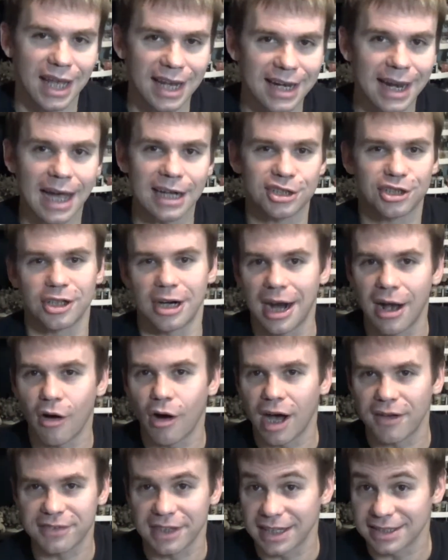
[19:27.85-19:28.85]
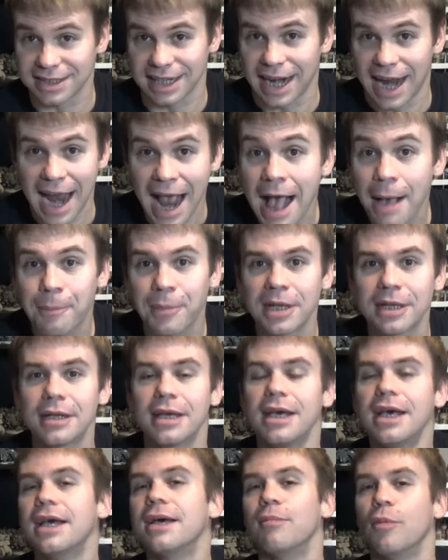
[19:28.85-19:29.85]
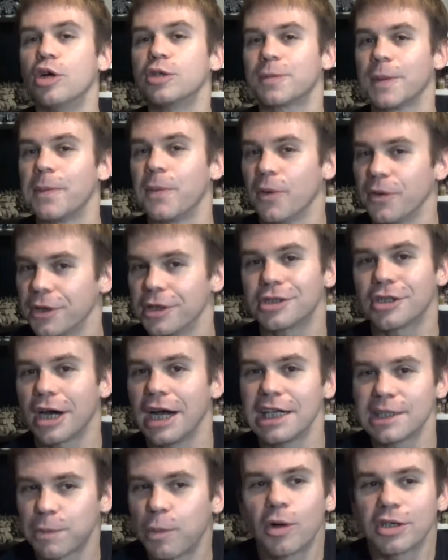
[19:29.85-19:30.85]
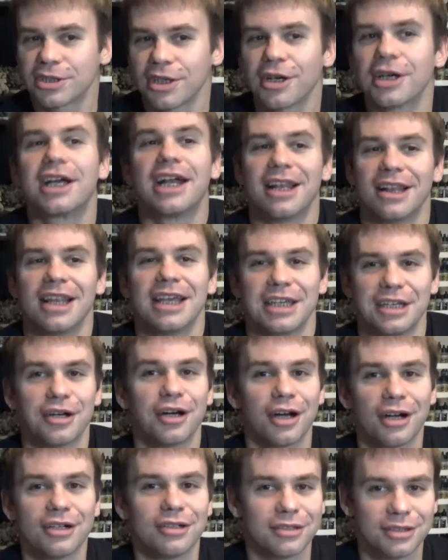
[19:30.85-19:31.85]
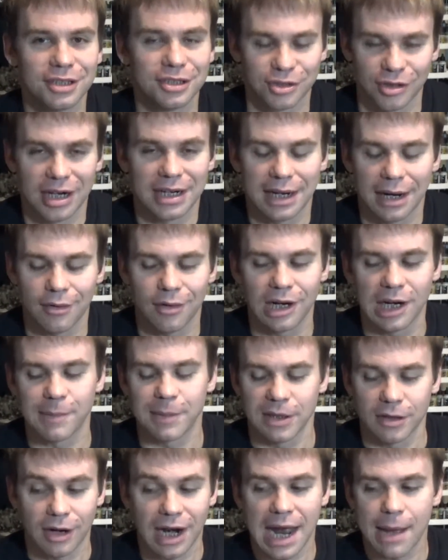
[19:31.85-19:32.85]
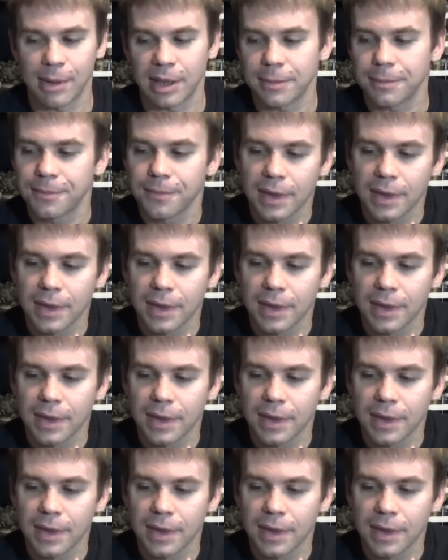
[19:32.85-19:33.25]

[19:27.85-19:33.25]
Not sure how often that's going to happen. Most people in their transports aren't going to let your Dreadnought run up and grab it.